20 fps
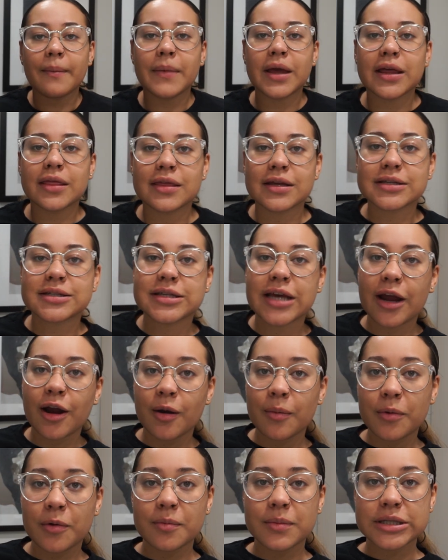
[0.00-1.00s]
made the
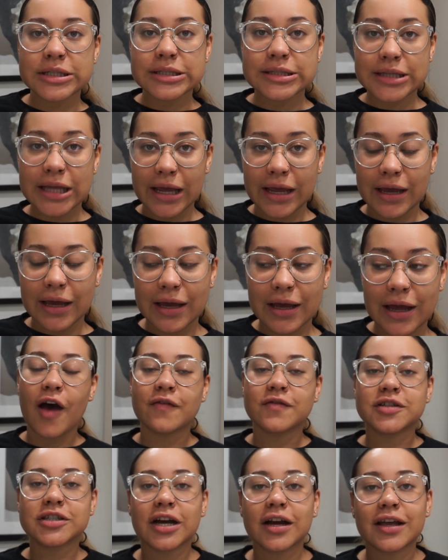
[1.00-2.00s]
terrible mistake
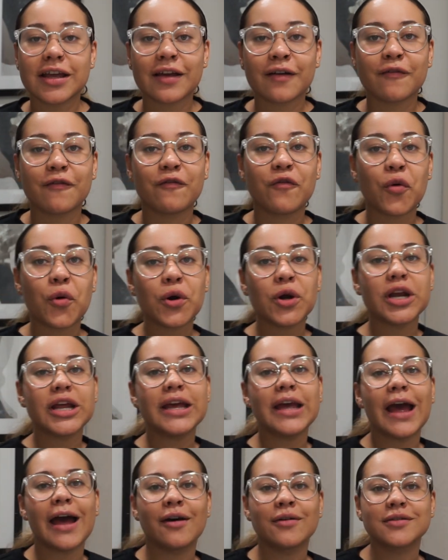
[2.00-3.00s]
of chugging
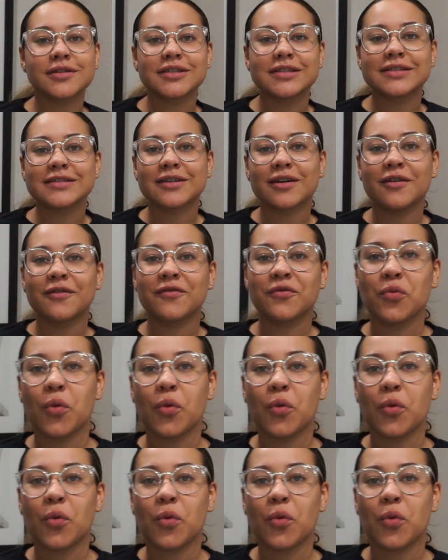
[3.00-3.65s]
40 ounces of